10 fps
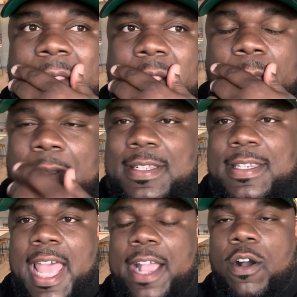you piss
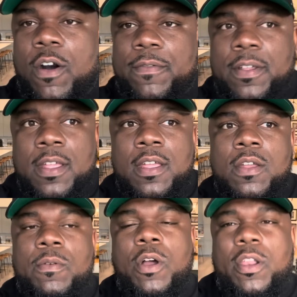Dak off
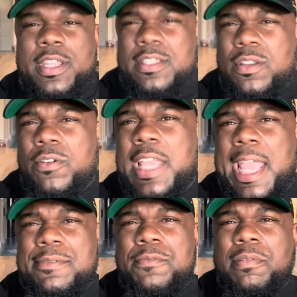with all these little
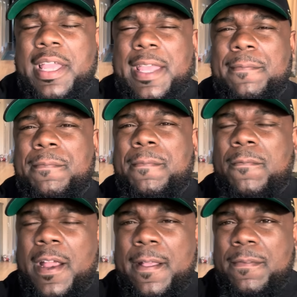games you playing,
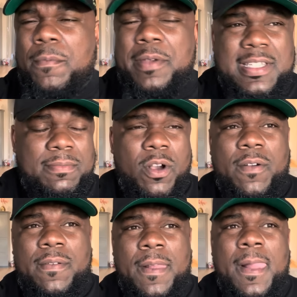right? You piss him
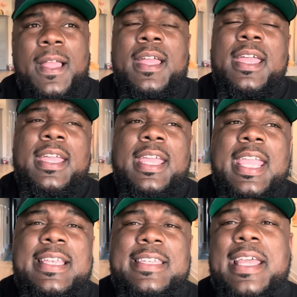off.
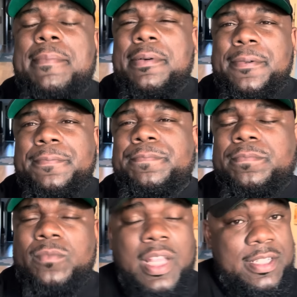He dip.
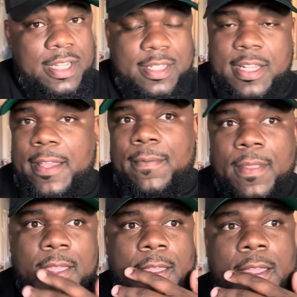Let's just say.
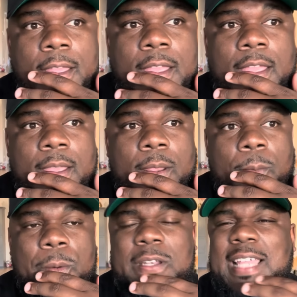
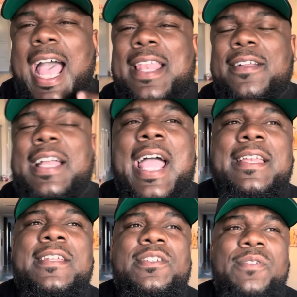But Tyler
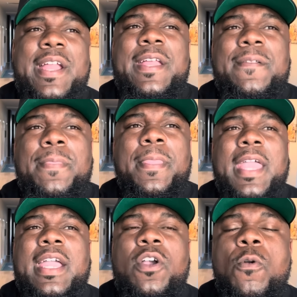Guyton is ready
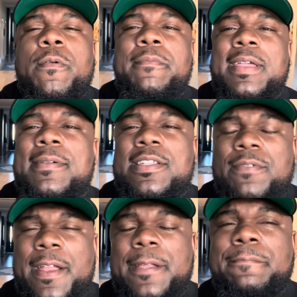and Cooper Beebe's
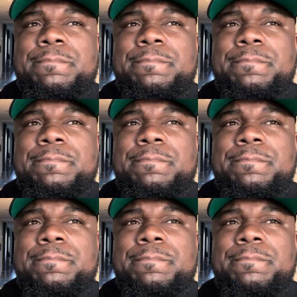ready.